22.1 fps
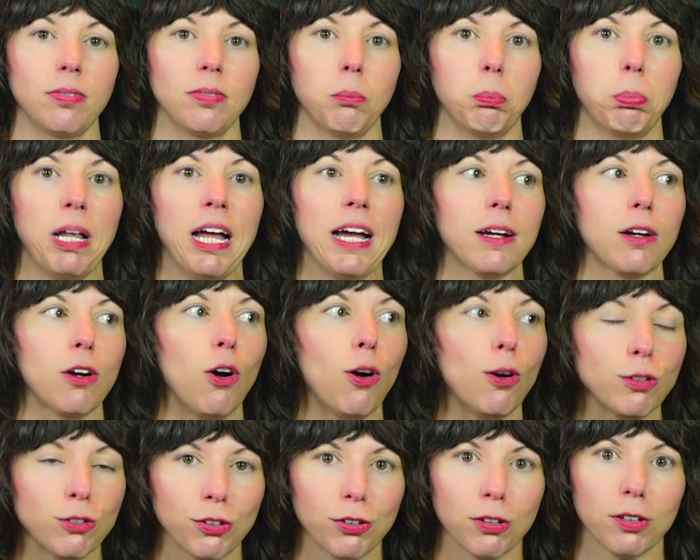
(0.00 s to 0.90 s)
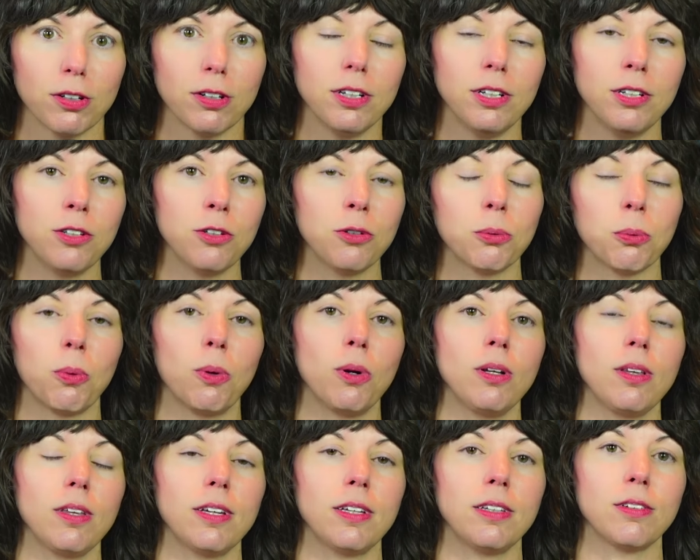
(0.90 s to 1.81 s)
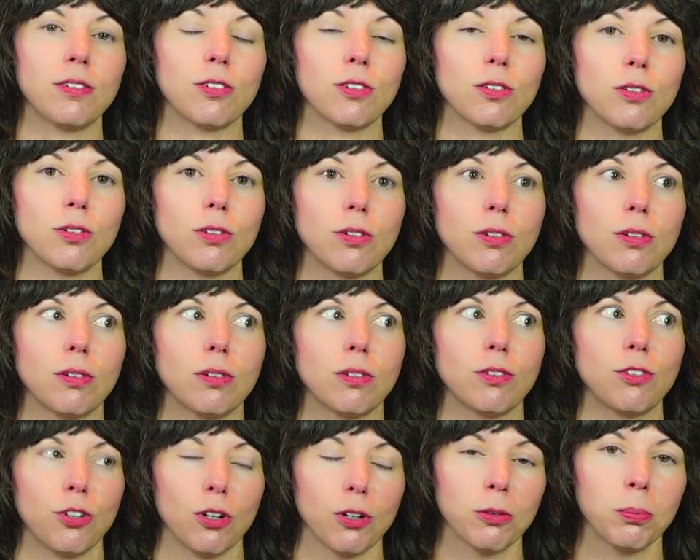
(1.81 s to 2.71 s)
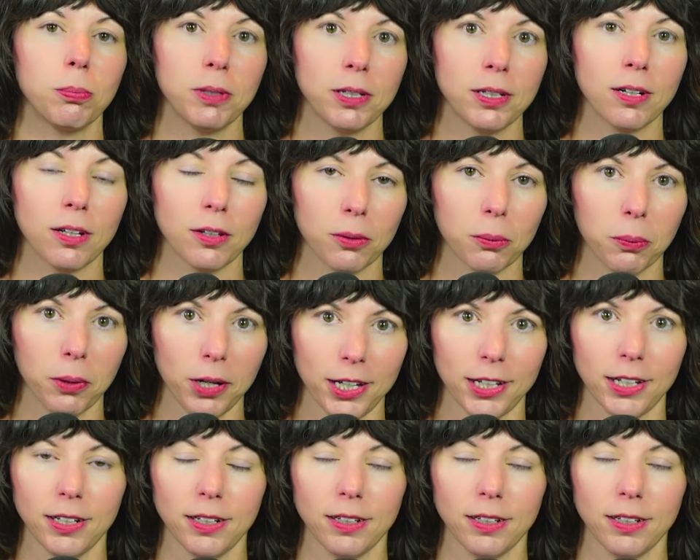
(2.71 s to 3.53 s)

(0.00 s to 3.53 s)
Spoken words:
Black culture in New Orleans showed me another way.